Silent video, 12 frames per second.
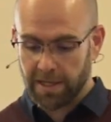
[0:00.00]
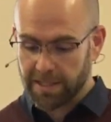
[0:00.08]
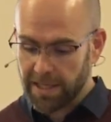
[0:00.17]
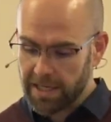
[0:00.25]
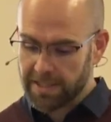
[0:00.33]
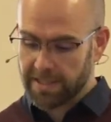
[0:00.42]

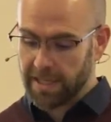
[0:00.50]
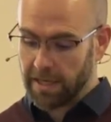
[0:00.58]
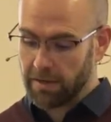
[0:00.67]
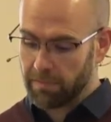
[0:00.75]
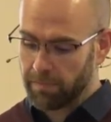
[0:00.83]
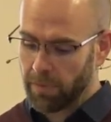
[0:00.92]
"Tell us
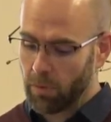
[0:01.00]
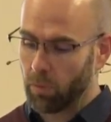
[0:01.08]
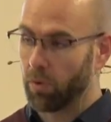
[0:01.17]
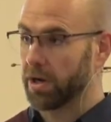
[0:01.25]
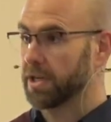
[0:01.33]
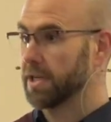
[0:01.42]
then,
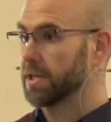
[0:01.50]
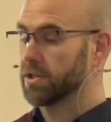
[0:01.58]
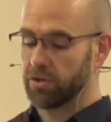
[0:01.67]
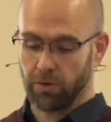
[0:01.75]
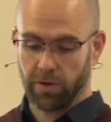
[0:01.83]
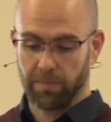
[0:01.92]
what
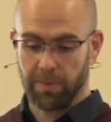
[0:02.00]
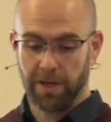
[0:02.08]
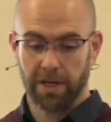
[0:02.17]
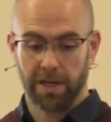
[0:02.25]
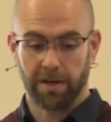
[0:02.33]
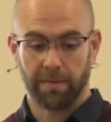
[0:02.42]
is your
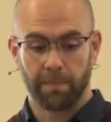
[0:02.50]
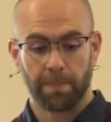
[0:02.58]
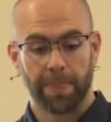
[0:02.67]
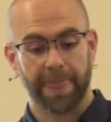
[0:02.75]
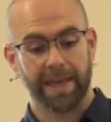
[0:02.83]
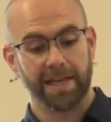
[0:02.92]
opinion?
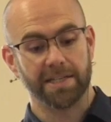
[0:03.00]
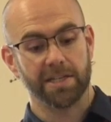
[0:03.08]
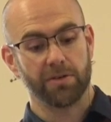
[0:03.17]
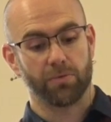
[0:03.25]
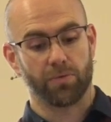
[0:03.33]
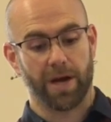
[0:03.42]
Is
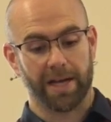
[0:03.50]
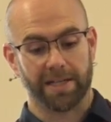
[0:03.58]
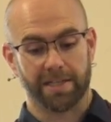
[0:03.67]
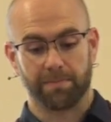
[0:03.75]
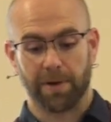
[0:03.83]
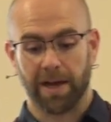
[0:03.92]
it
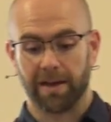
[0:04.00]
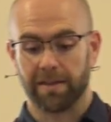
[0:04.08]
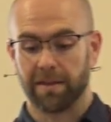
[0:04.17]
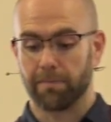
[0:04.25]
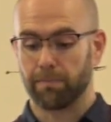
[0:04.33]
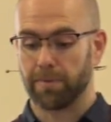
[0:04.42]
right to pay
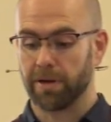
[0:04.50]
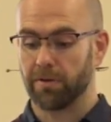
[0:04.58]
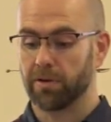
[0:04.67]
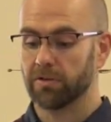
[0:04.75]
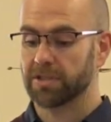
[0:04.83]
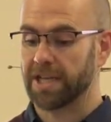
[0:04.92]
the
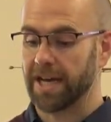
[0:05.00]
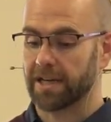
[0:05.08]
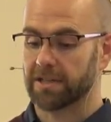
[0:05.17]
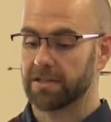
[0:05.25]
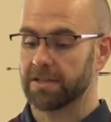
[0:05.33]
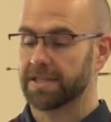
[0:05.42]
imperial
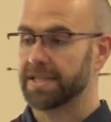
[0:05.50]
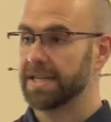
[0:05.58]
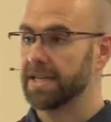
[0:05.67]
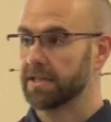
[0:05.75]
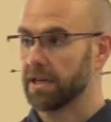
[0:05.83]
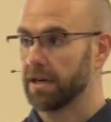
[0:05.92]
tax to
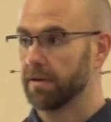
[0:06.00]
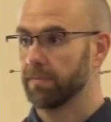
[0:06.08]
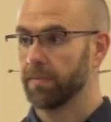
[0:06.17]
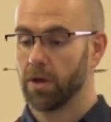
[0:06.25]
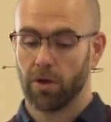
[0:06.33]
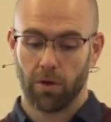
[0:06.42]
Caesar
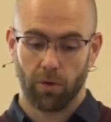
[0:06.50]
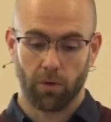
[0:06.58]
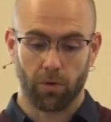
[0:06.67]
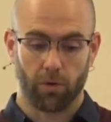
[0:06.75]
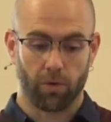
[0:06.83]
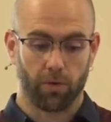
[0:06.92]

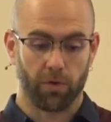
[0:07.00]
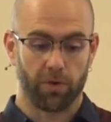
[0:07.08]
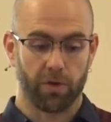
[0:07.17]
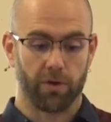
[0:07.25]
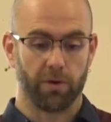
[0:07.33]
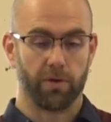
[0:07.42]
or
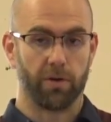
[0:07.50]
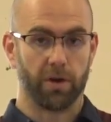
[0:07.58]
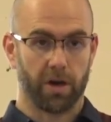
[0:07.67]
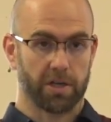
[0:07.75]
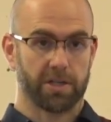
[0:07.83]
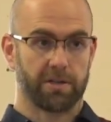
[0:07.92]

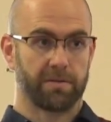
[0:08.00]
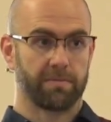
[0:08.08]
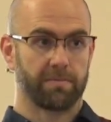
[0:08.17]
not?"